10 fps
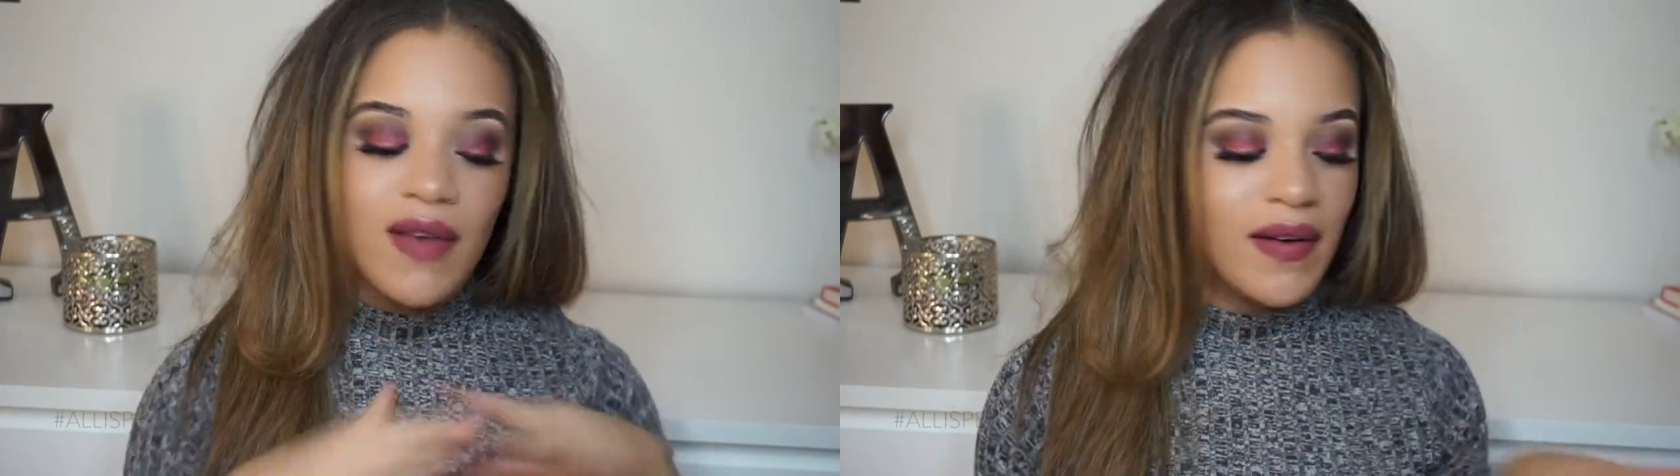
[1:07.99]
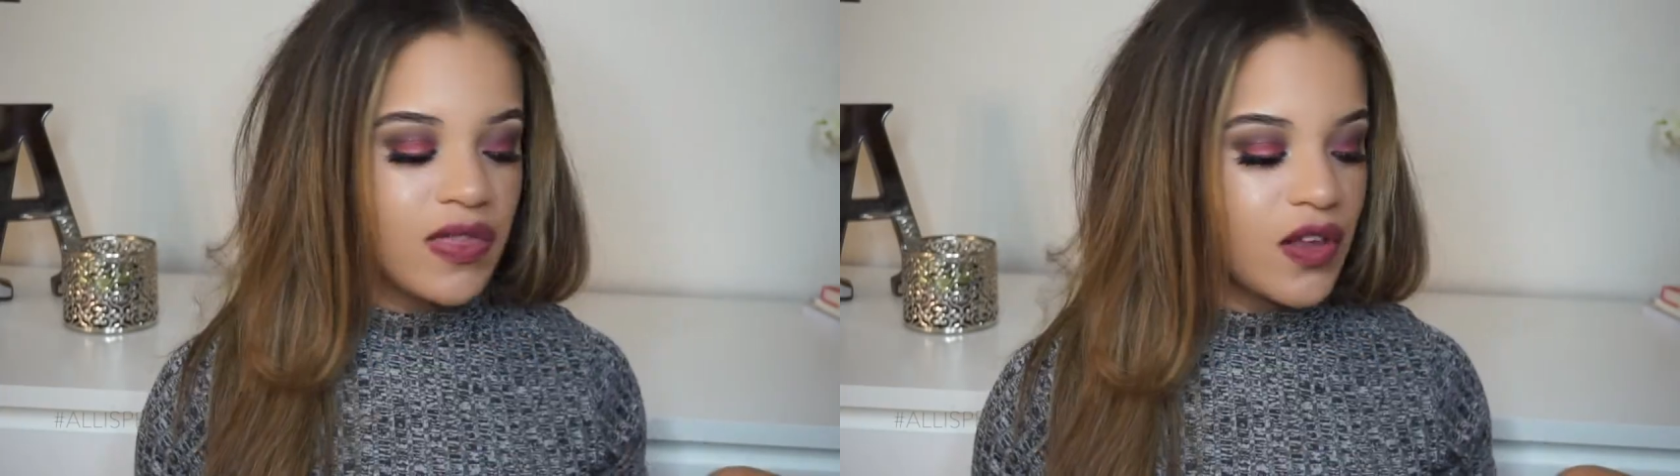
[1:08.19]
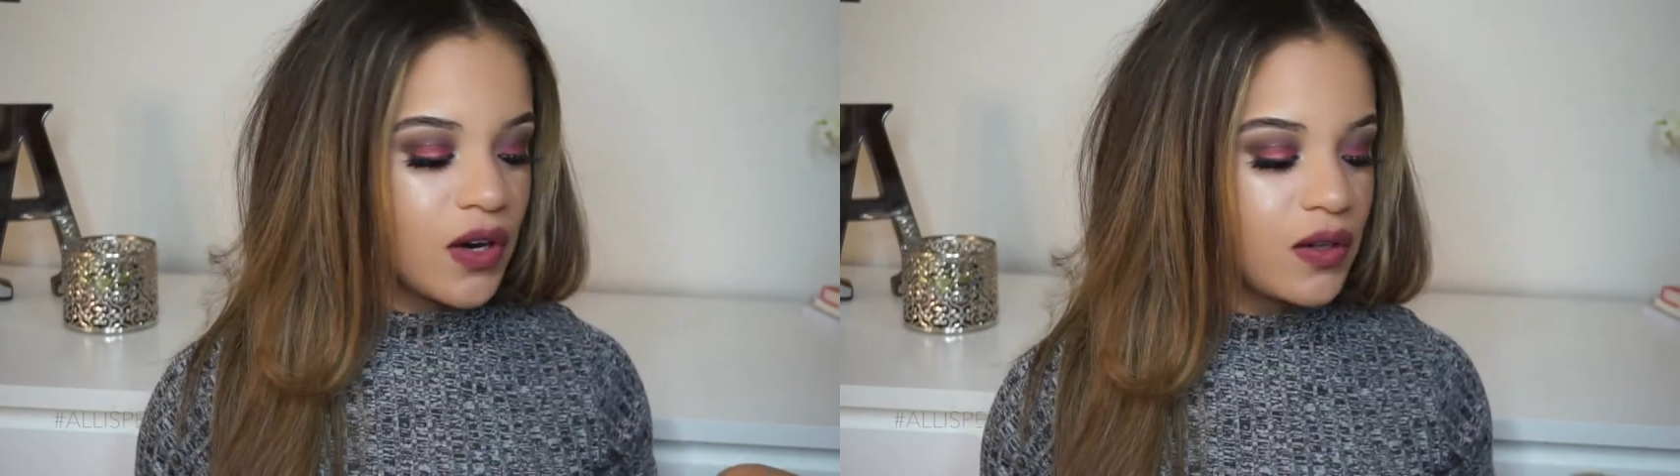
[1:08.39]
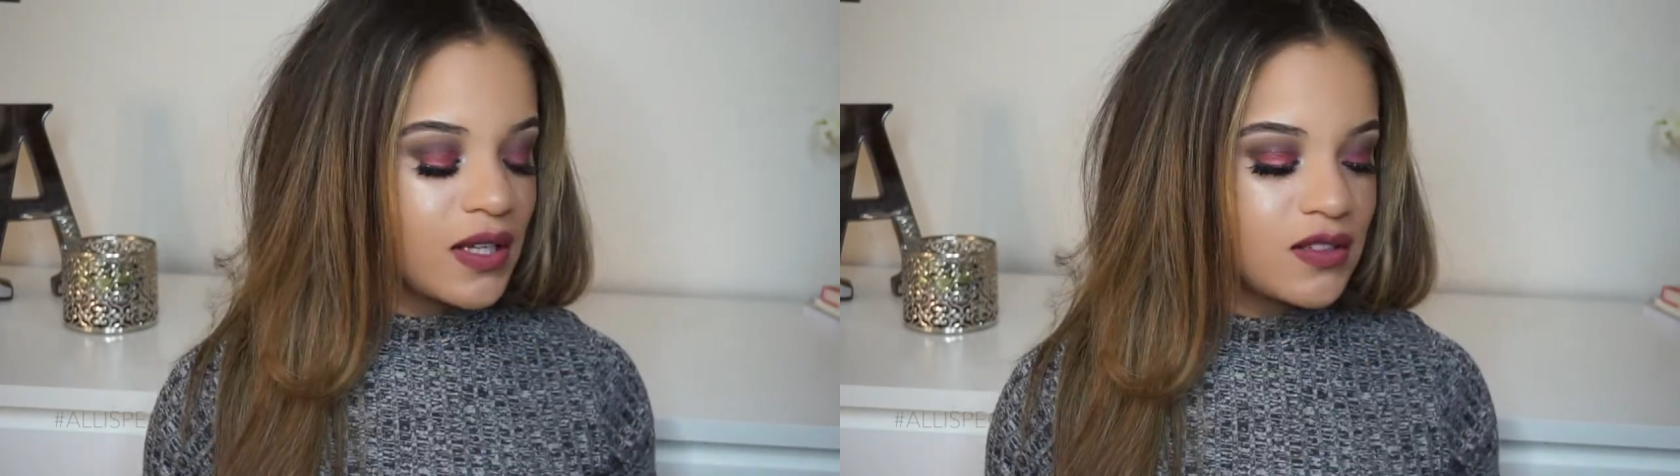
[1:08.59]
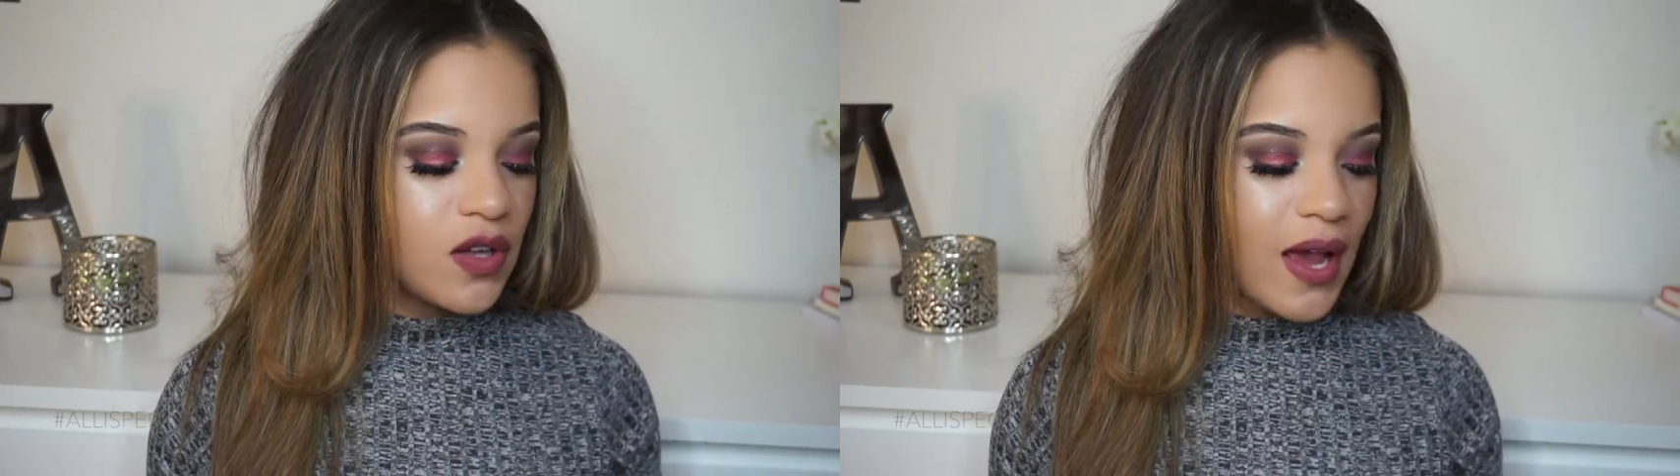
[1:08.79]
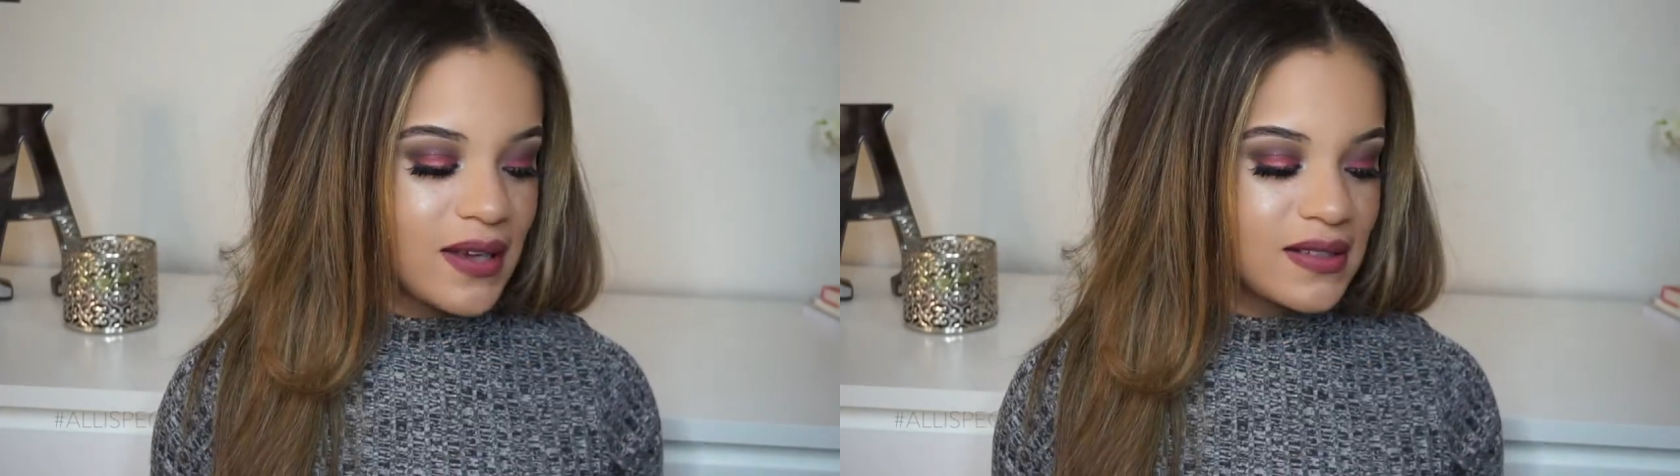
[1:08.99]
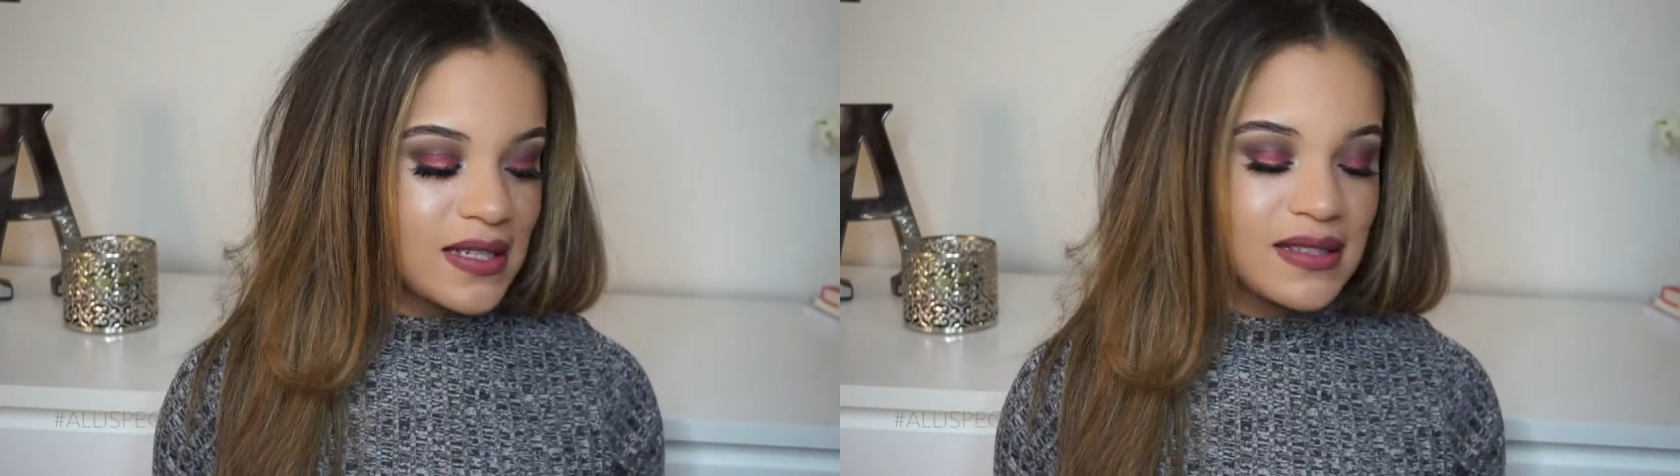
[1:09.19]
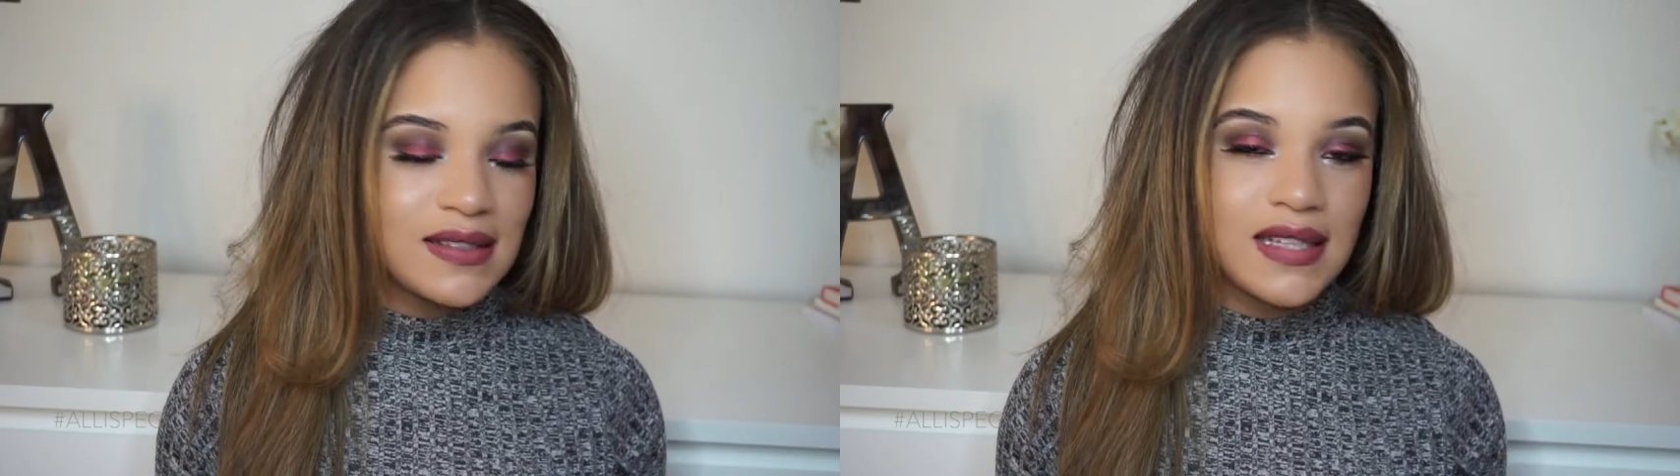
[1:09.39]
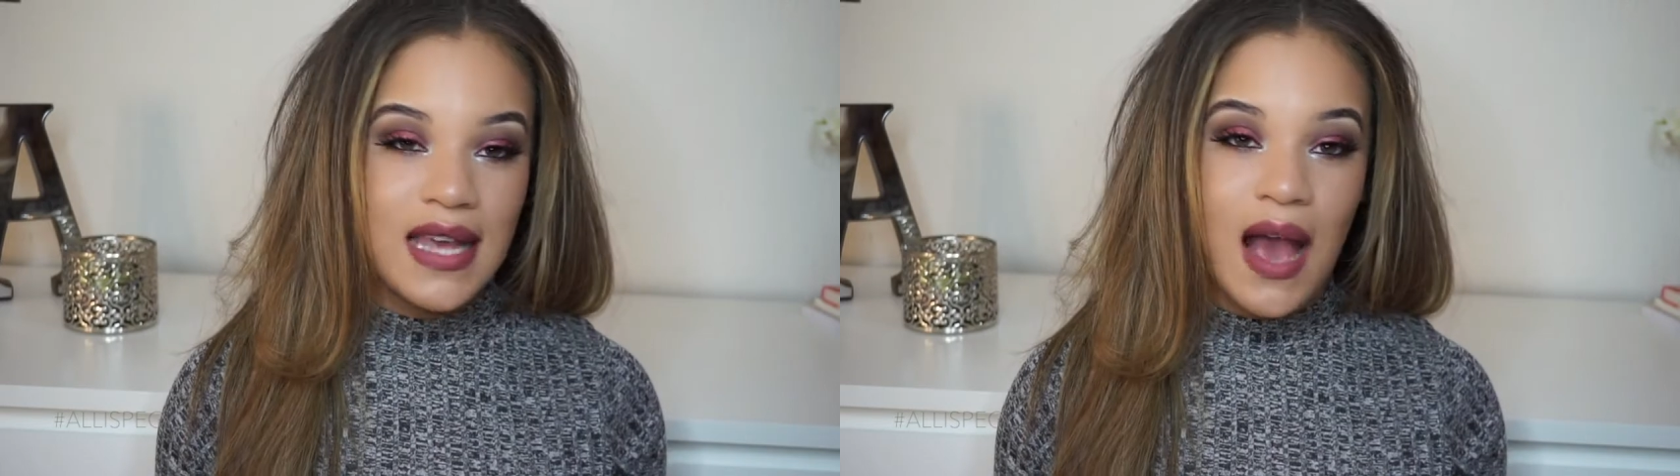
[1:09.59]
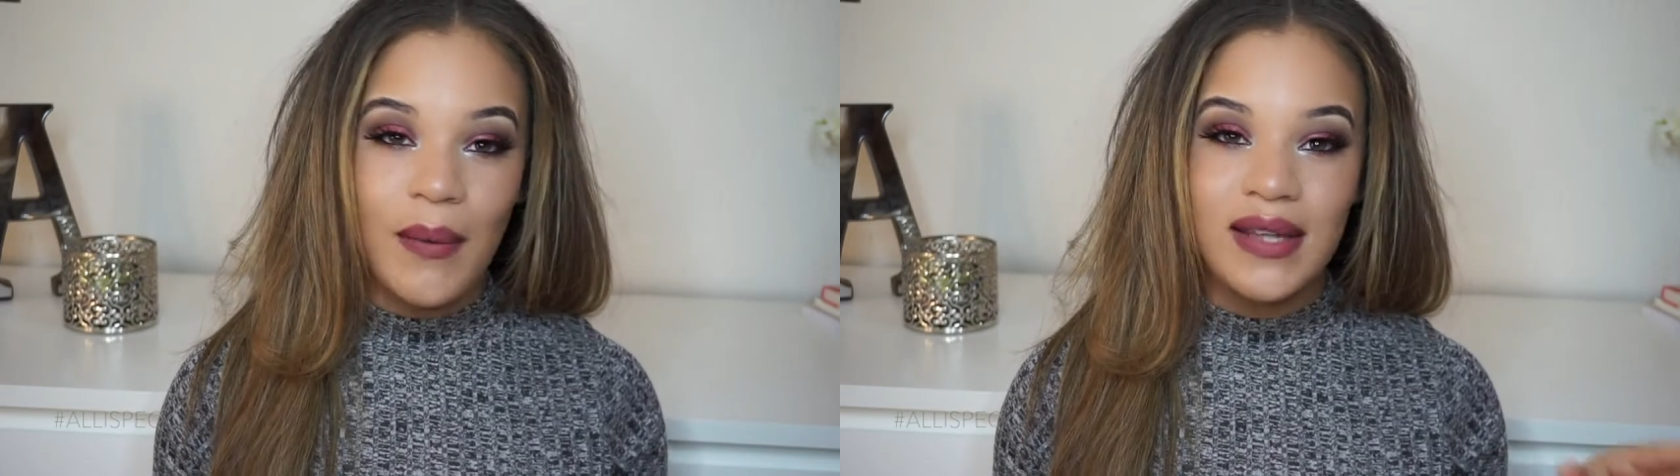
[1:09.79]
very thoroughly so you guys can
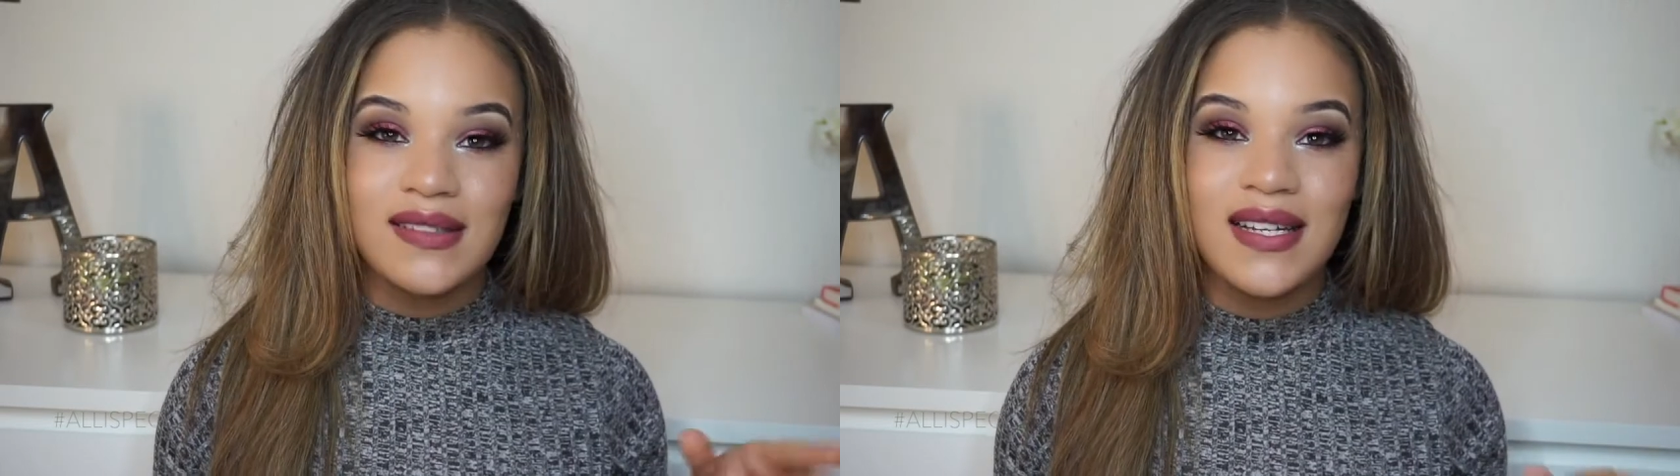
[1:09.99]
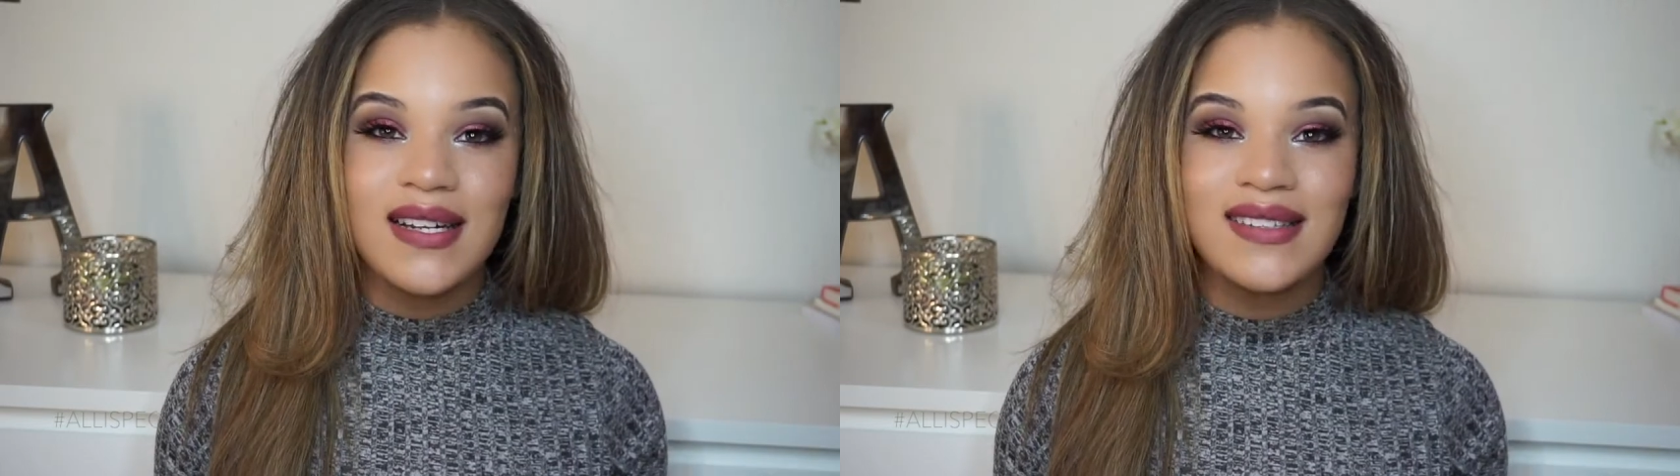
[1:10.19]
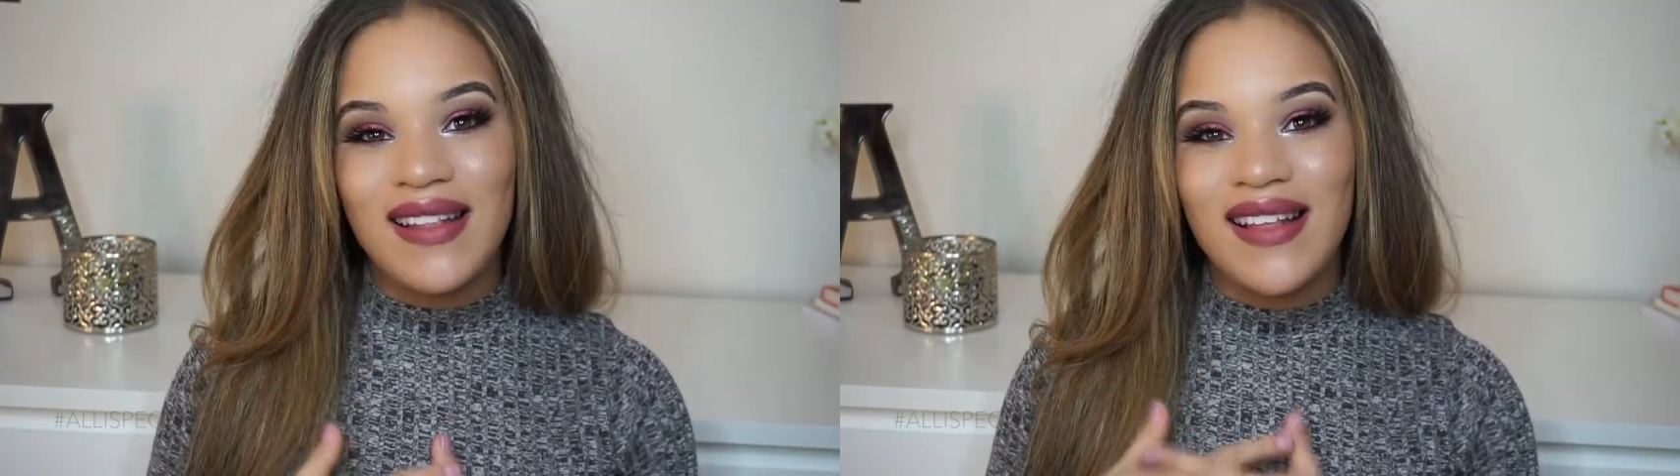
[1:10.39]
see how I did it.